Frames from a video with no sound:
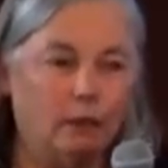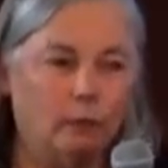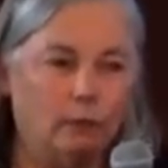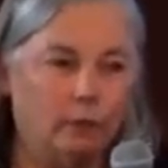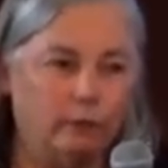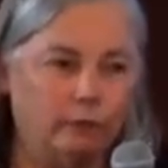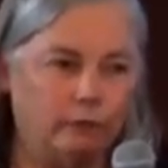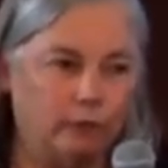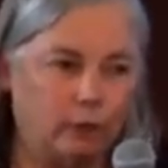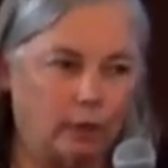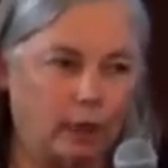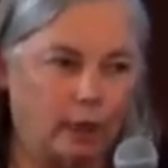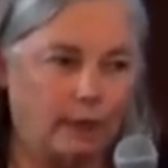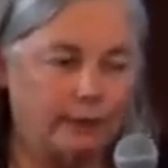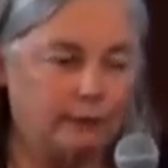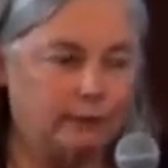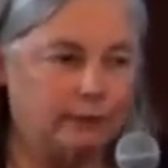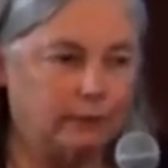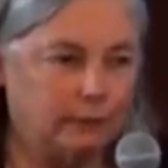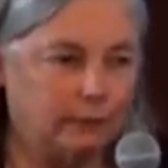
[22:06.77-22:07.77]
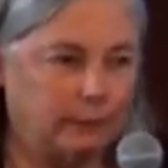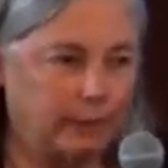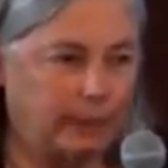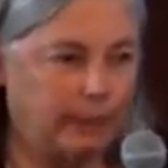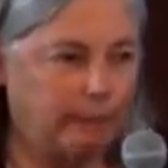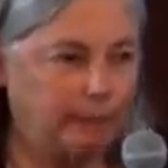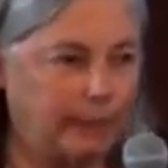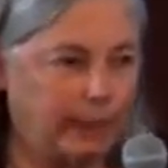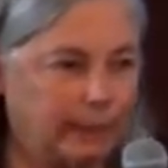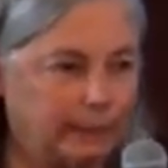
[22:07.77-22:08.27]
We've got to
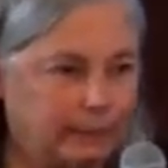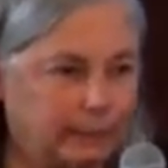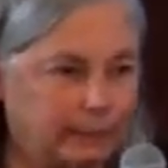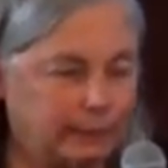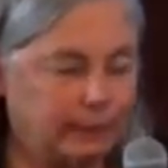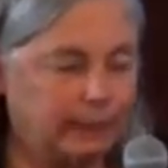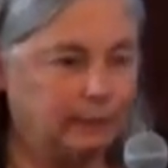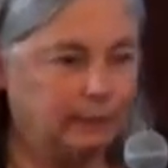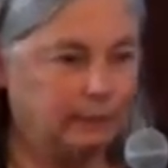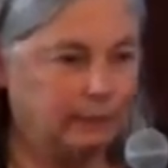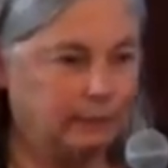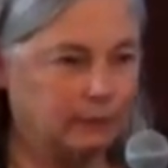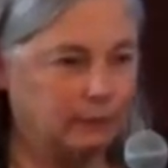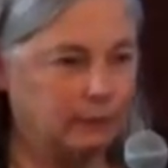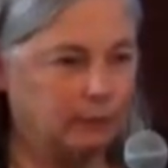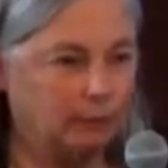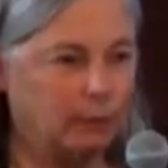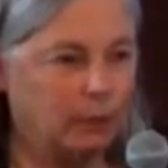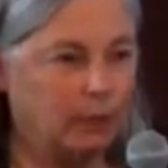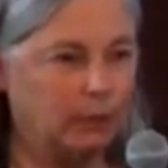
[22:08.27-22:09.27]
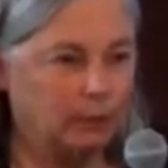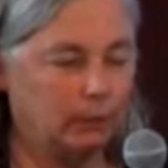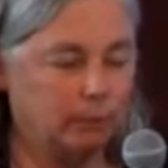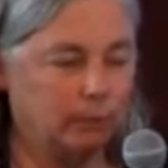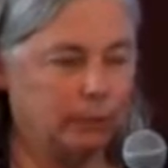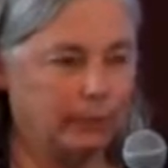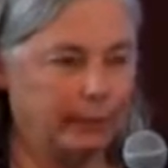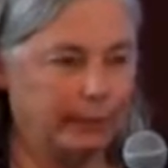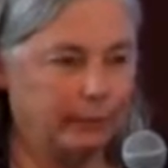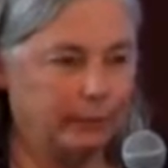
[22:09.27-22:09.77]
keep that signal to the
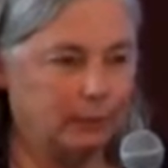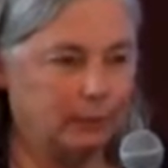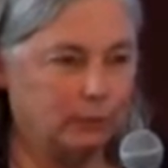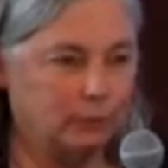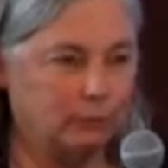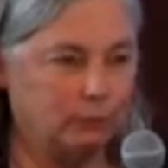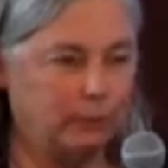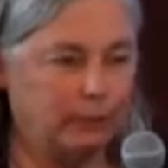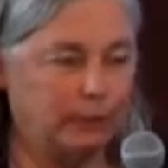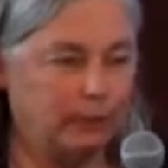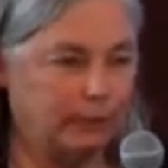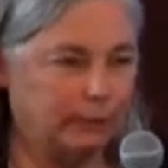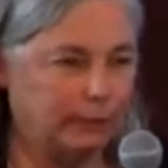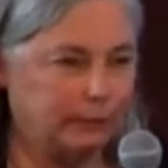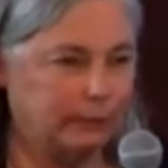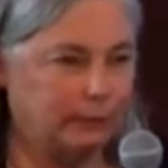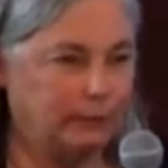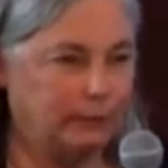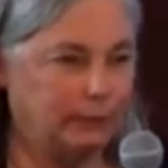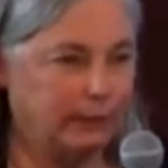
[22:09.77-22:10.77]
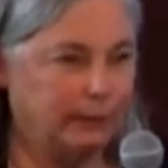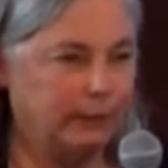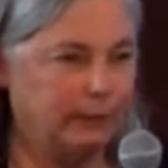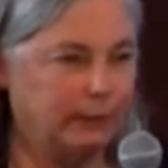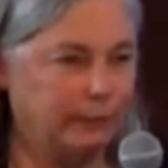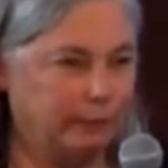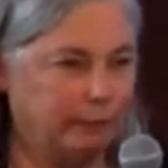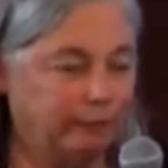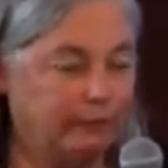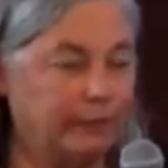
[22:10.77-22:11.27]
marketplace because we are seeing
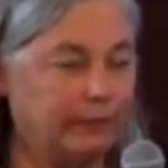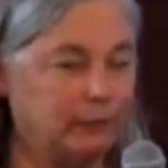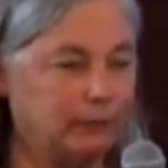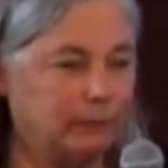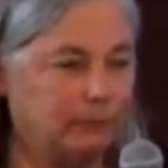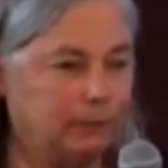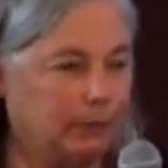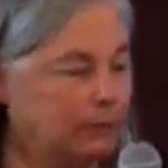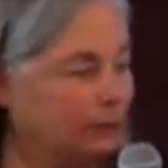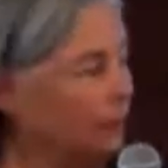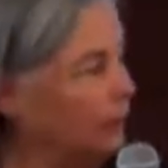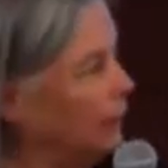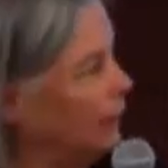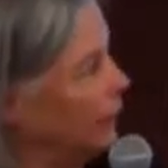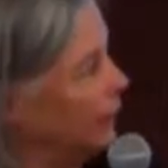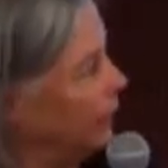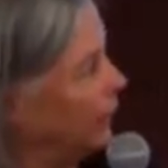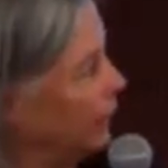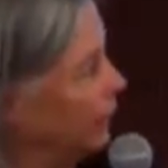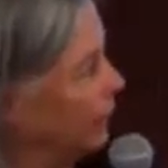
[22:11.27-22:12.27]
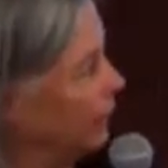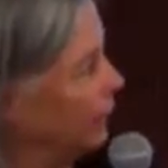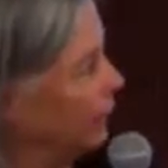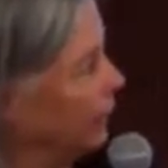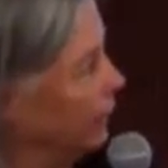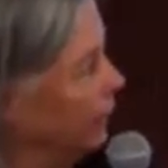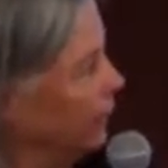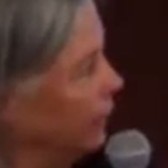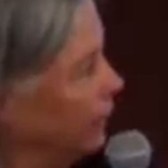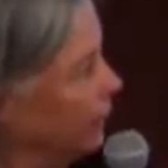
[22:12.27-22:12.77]
the investment
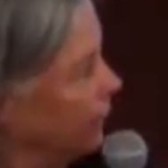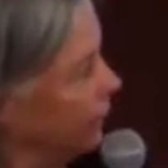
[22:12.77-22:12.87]
in